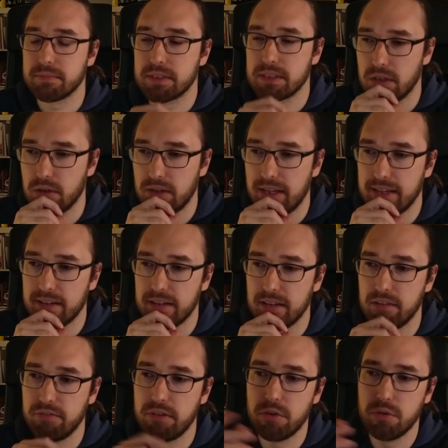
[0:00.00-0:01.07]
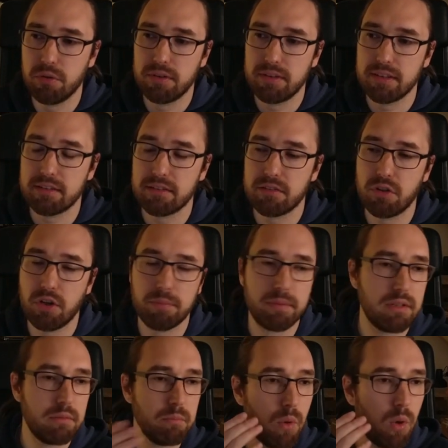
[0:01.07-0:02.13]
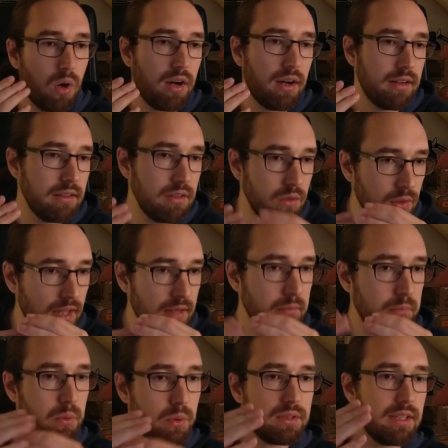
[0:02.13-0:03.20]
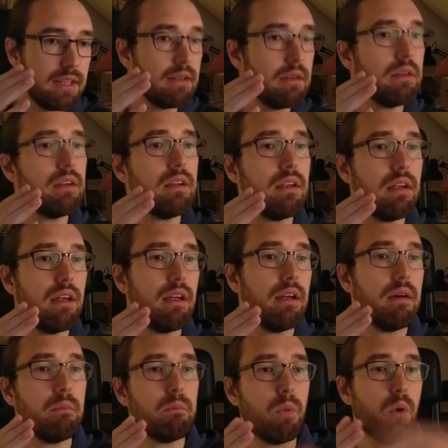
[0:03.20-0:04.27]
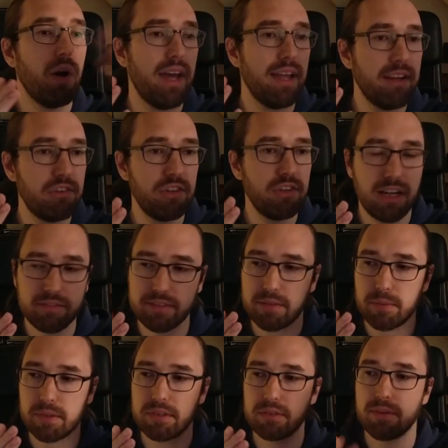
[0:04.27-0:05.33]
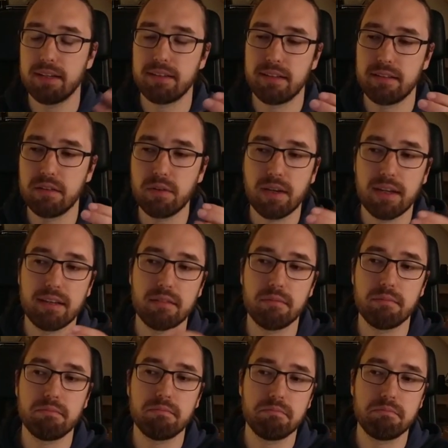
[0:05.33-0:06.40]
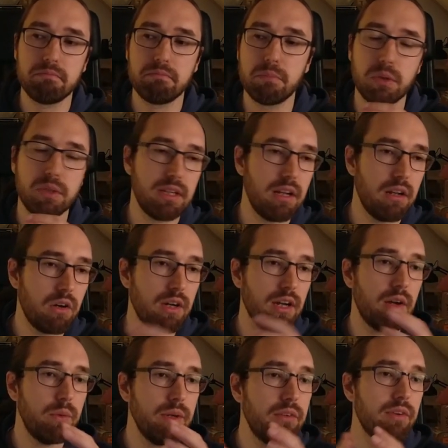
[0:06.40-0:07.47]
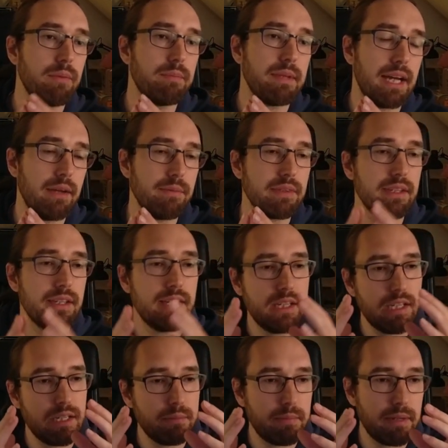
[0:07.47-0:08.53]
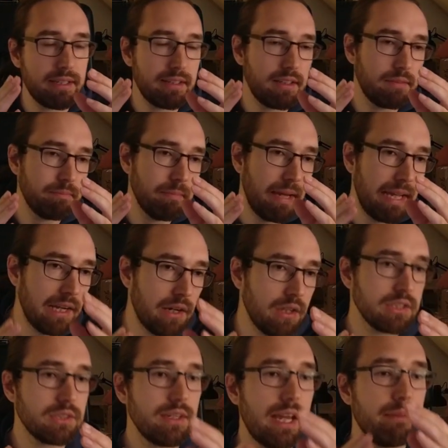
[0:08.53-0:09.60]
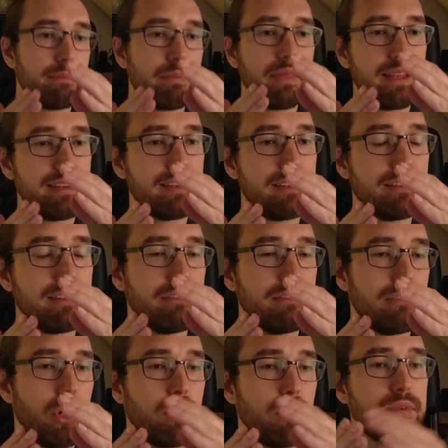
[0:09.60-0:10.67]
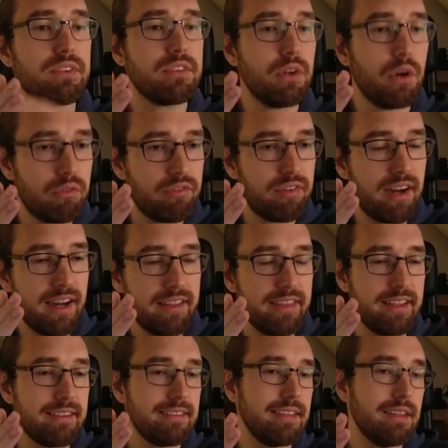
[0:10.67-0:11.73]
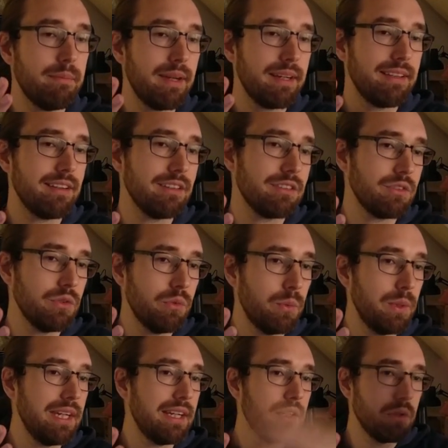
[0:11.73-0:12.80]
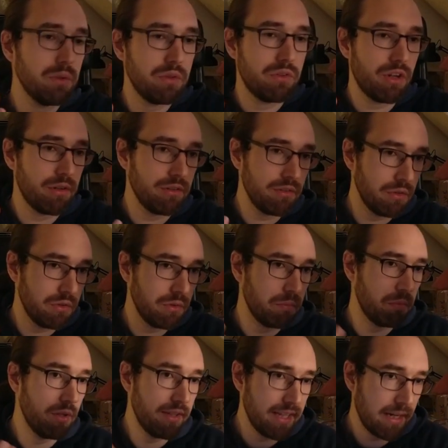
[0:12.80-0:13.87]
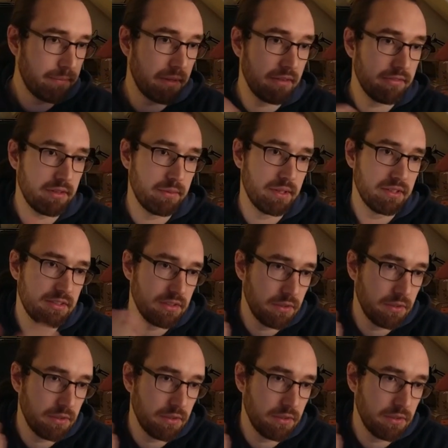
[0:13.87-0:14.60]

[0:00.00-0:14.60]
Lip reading: So like if you just drop it more, you can put in more energy afterwards, right? And you can put in longer regrab times. But it may also happen that it drops so far that the magnet is too weak to pull it up afterwards.